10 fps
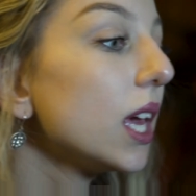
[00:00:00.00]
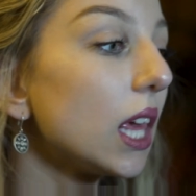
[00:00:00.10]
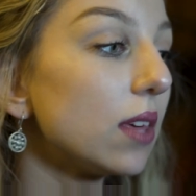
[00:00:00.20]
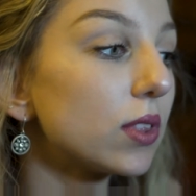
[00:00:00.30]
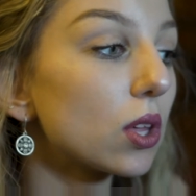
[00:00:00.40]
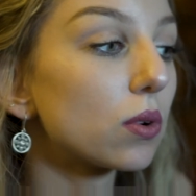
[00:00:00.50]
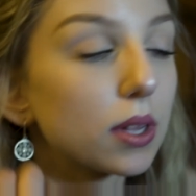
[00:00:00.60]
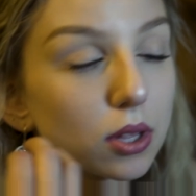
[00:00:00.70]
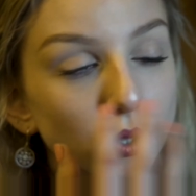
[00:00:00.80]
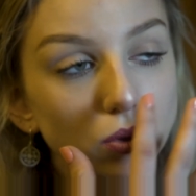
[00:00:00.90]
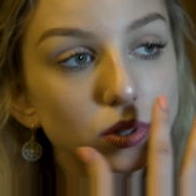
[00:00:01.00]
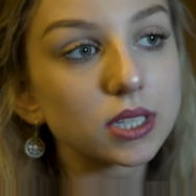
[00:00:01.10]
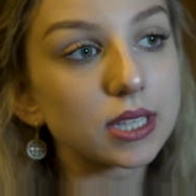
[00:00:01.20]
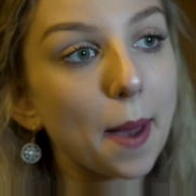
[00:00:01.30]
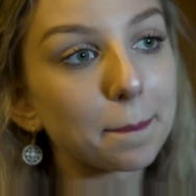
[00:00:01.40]
Even though it
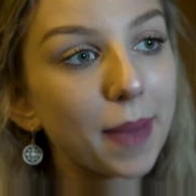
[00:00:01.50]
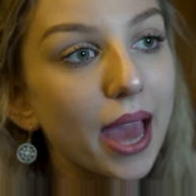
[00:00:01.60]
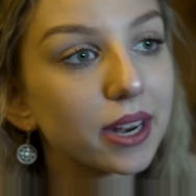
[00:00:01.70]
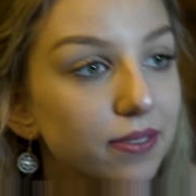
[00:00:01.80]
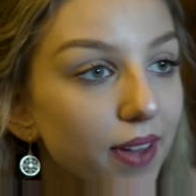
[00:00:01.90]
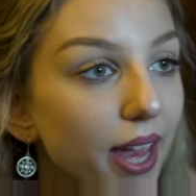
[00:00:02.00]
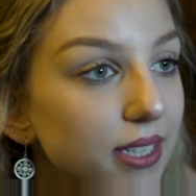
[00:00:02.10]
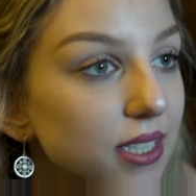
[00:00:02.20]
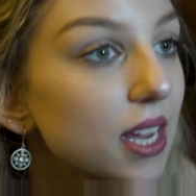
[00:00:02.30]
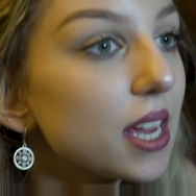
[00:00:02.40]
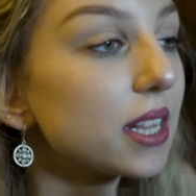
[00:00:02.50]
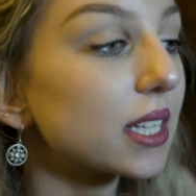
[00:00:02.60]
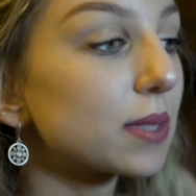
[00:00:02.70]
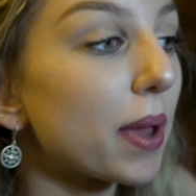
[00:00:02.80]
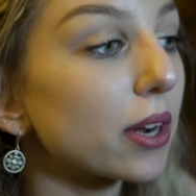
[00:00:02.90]
loses that matte effect,
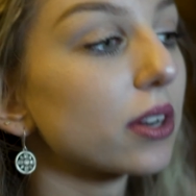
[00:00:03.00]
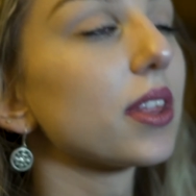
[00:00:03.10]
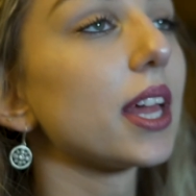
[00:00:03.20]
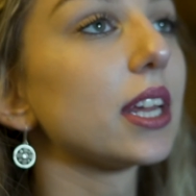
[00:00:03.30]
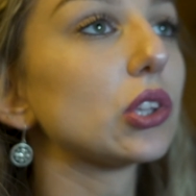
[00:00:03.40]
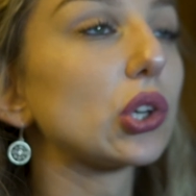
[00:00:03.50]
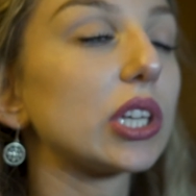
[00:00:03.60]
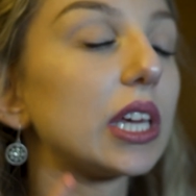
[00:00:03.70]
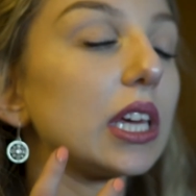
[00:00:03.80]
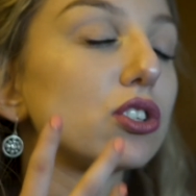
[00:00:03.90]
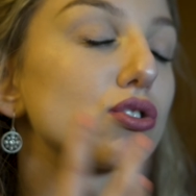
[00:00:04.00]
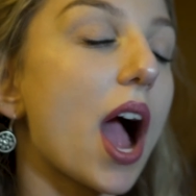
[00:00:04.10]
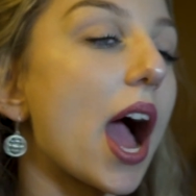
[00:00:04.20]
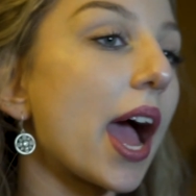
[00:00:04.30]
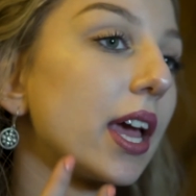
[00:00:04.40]
that's better than it looking
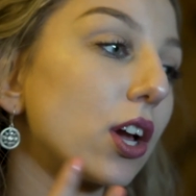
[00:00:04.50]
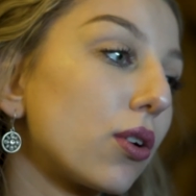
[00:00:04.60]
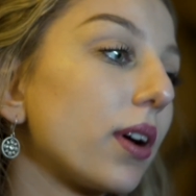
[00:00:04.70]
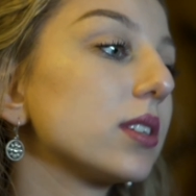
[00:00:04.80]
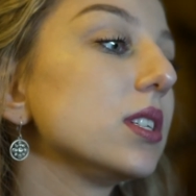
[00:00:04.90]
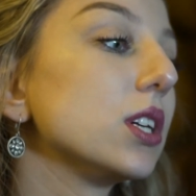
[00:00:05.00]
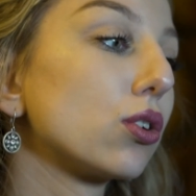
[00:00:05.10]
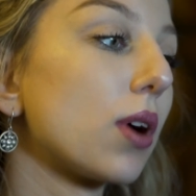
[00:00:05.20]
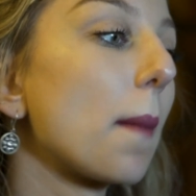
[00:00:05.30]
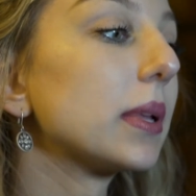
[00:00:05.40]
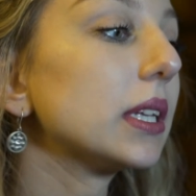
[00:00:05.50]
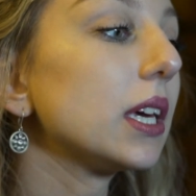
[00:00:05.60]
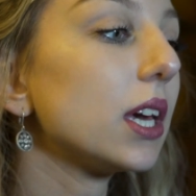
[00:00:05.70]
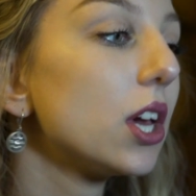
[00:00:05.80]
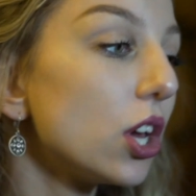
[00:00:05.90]
dry and crusty and
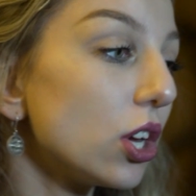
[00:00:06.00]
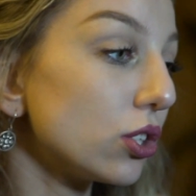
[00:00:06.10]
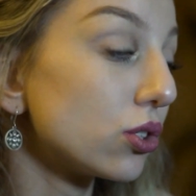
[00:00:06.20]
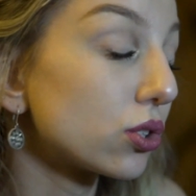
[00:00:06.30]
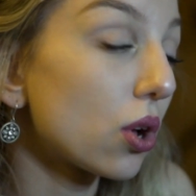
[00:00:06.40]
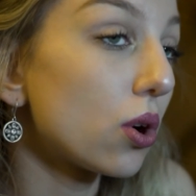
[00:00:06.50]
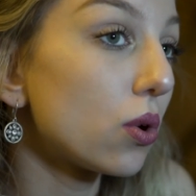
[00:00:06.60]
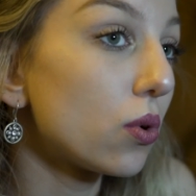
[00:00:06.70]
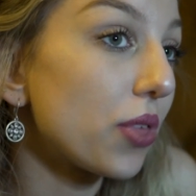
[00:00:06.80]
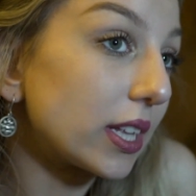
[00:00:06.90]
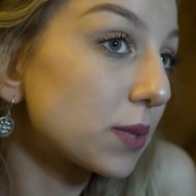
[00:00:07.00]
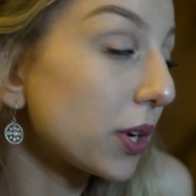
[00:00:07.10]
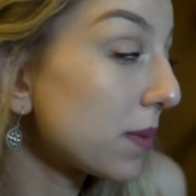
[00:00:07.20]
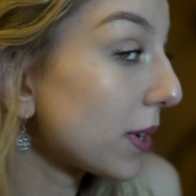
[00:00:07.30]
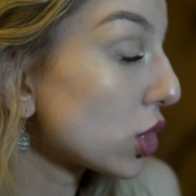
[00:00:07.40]
crumbly. So that's
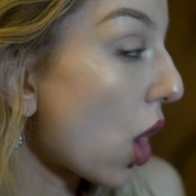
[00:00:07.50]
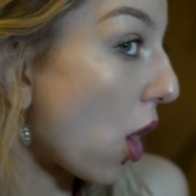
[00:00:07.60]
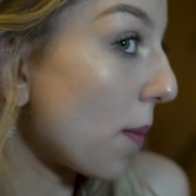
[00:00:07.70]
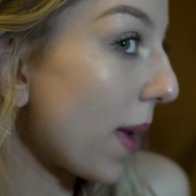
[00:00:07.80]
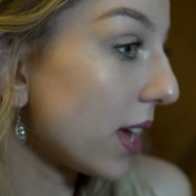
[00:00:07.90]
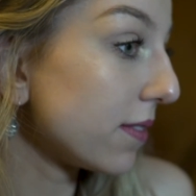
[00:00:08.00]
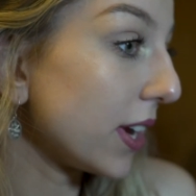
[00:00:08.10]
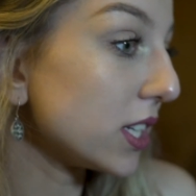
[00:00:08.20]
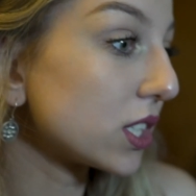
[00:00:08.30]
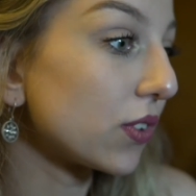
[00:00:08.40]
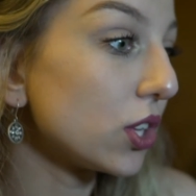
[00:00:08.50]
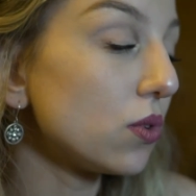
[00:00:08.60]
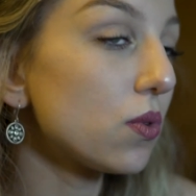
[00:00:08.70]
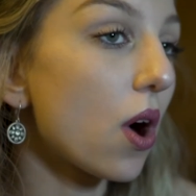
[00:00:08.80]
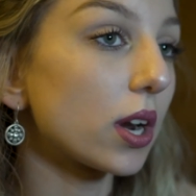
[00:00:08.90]
pretty much all my advice for
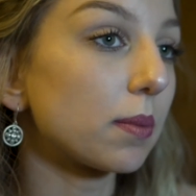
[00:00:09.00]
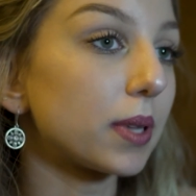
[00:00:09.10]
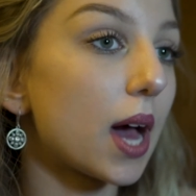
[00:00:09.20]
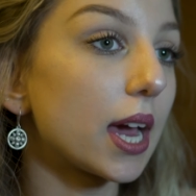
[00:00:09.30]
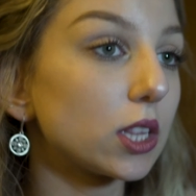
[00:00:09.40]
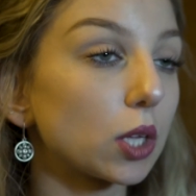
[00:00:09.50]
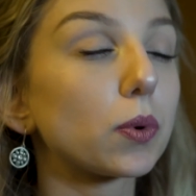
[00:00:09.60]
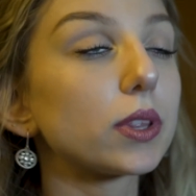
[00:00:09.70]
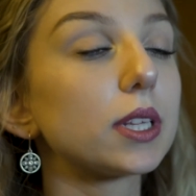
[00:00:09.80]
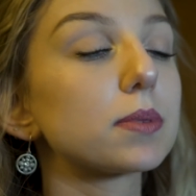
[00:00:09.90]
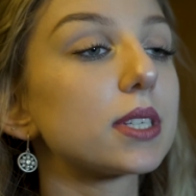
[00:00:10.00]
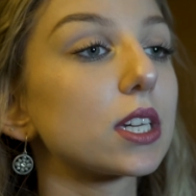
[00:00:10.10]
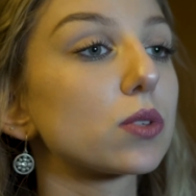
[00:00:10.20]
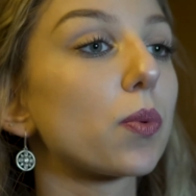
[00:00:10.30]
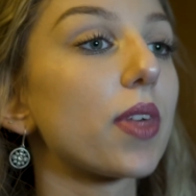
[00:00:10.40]
you on applying liquid
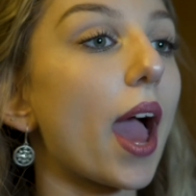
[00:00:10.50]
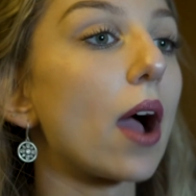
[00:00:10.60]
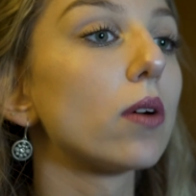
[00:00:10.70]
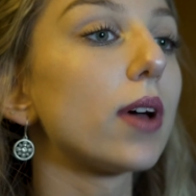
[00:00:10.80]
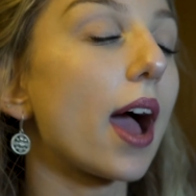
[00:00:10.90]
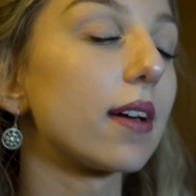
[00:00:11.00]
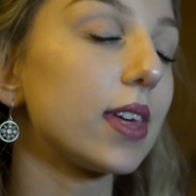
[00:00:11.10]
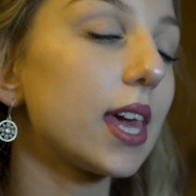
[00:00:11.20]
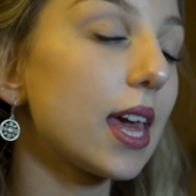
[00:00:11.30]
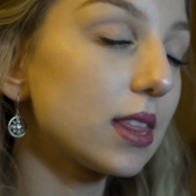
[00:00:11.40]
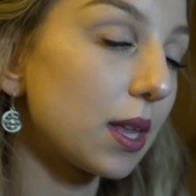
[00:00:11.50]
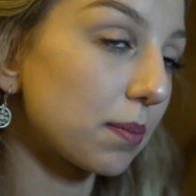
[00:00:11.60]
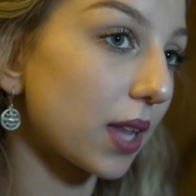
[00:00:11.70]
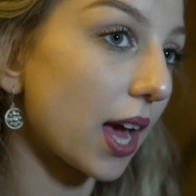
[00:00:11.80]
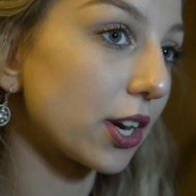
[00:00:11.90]
lipsticks without having a
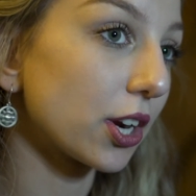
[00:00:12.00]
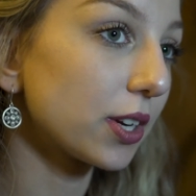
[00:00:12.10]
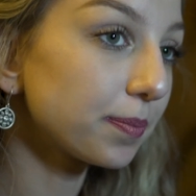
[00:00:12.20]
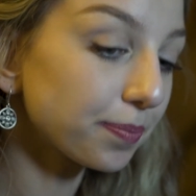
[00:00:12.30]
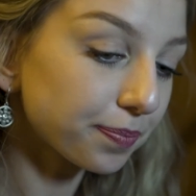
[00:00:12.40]
lip liner.